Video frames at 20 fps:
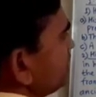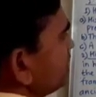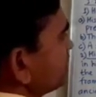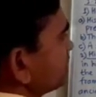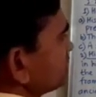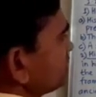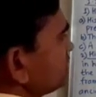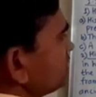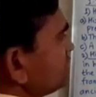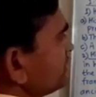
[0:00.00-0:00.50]

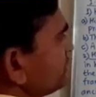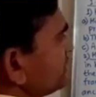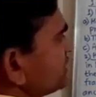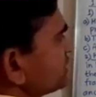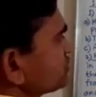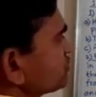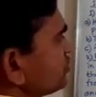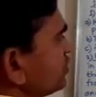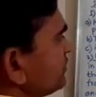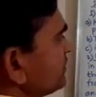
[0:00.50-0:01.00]
the
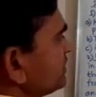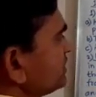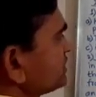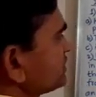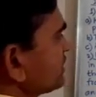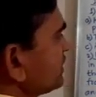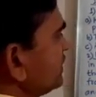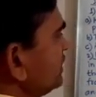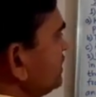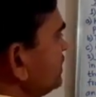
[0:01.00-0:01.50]
definition of
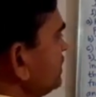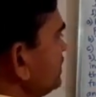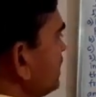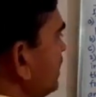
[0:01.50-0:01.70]
history,